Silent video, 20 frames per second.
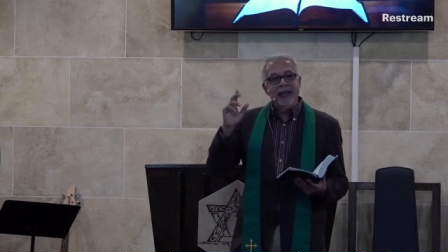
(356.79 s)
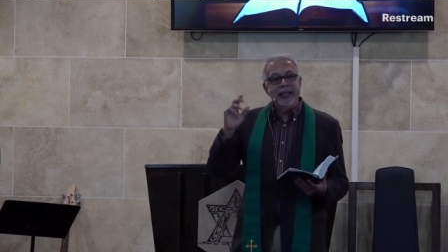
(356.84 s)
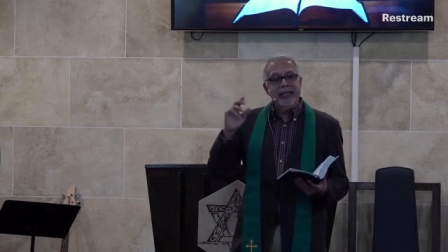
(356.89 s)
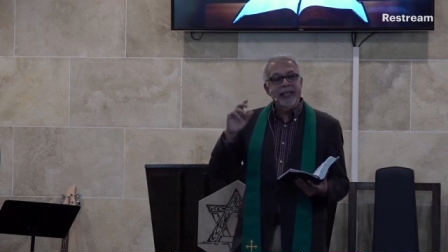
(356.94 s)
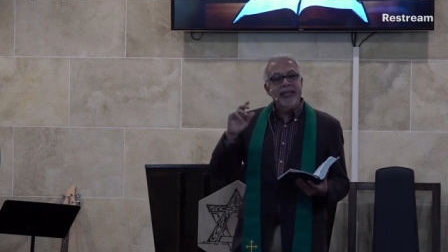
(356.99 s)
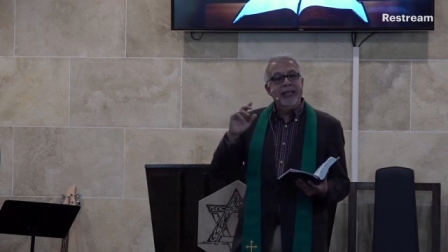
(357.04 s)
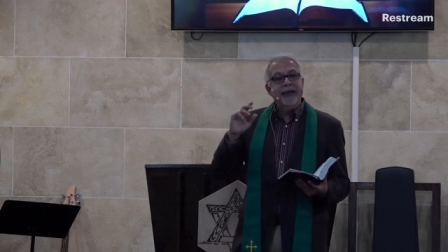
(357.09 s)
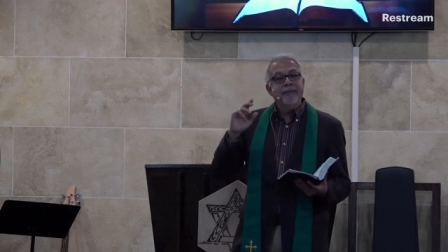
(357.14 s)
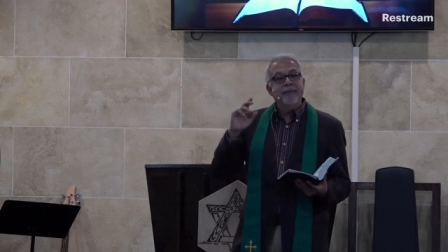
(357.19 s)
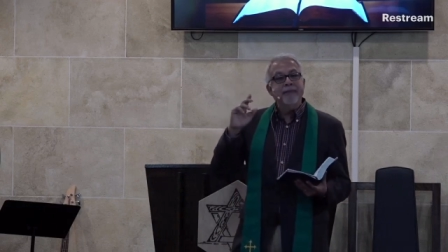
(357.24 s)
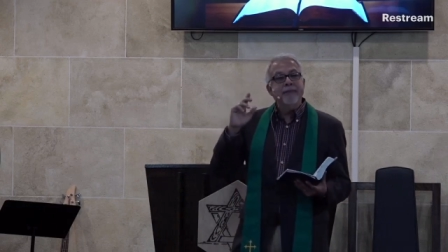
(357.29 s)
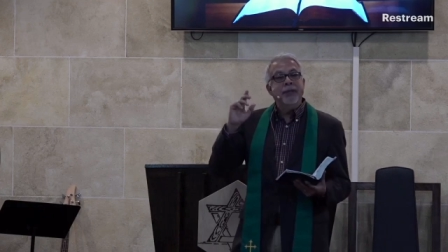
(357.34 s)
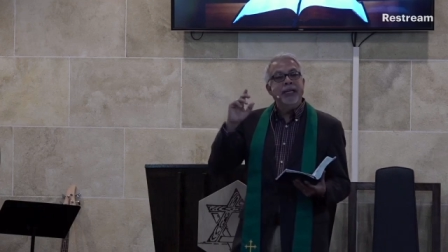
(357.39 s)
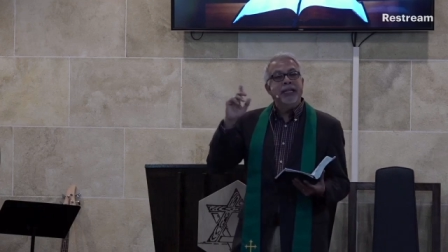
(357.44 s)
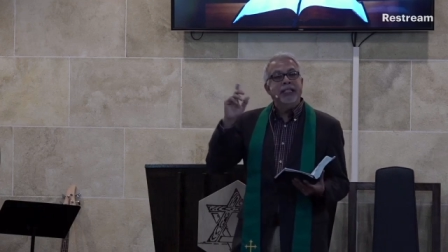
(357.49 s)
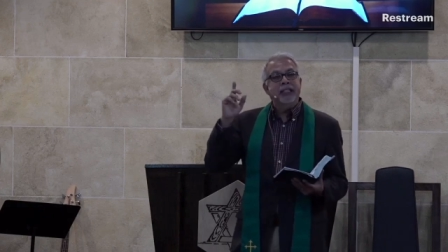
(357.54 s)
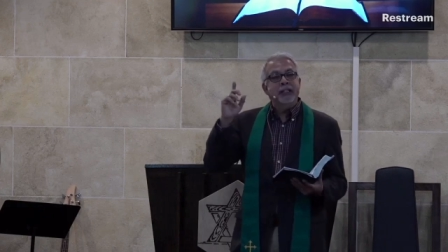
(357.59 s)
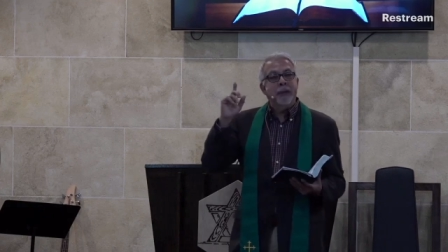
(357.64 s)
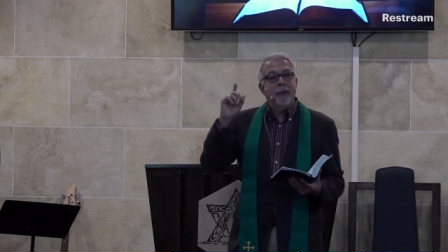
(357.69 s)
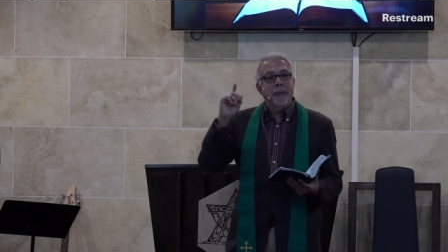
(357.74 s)
the
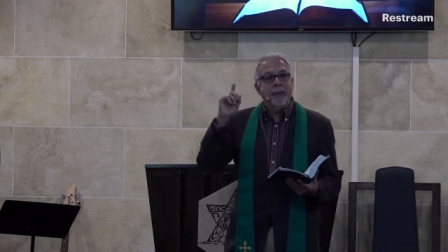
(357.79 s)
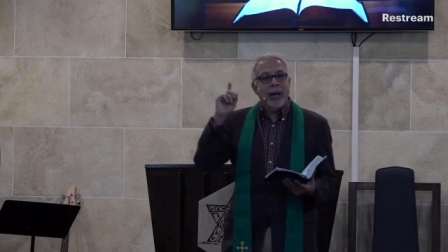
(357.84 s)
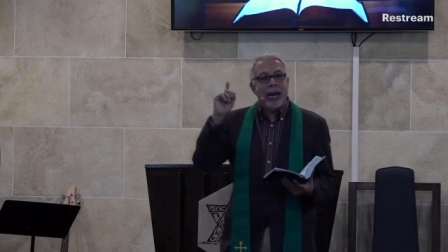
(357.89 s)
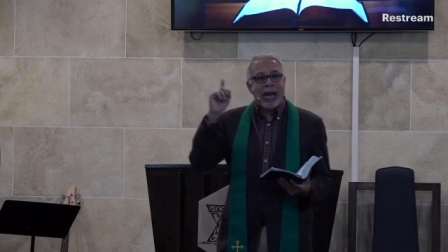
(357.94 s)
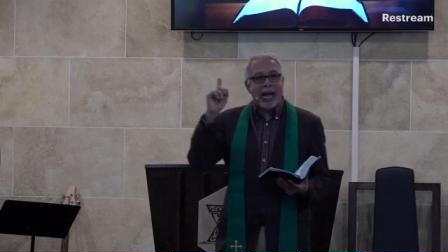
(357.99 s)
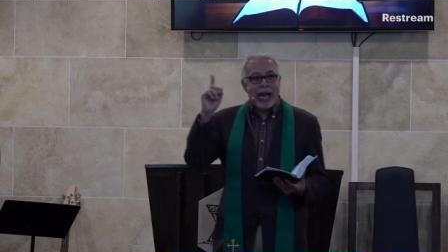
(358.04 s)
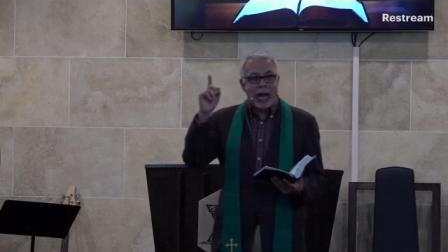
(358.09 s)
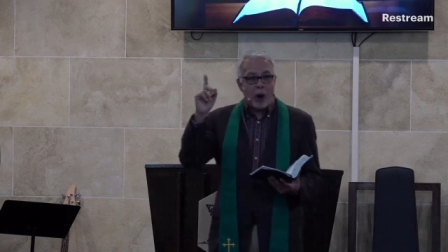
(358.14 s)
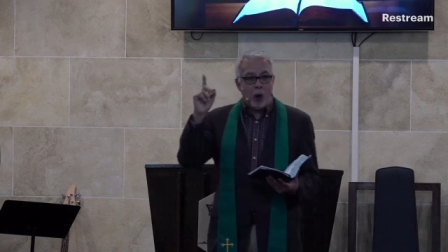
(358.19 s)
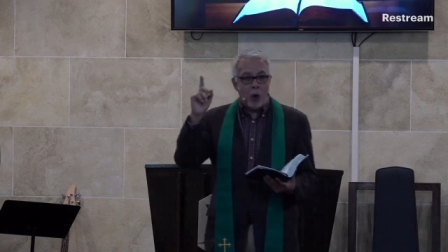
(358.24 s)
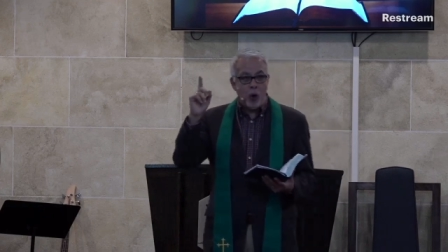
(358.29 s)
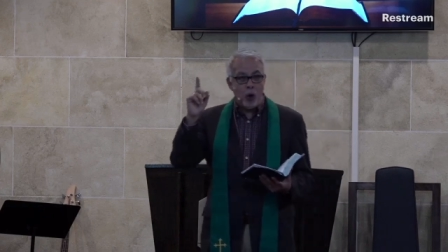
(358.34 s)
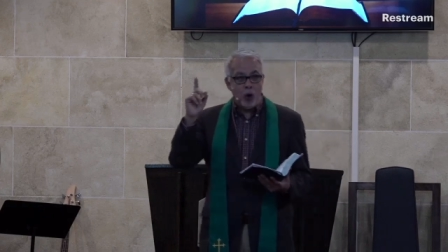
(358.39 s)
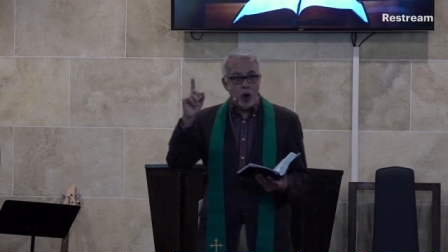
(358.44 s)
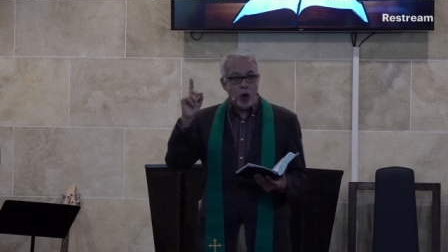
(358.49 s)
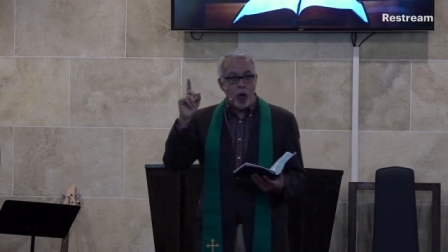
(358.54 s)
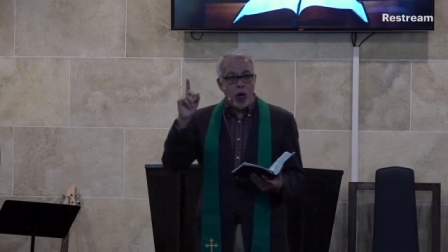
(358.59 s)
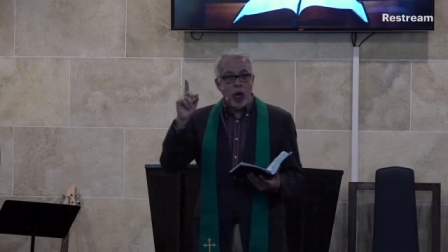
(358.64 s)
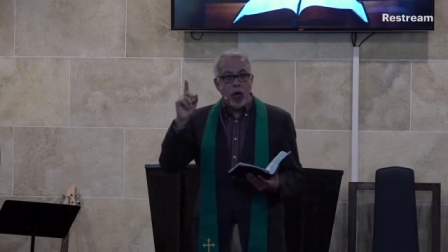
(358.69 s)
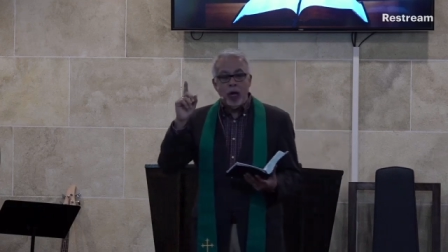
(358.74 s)
immense power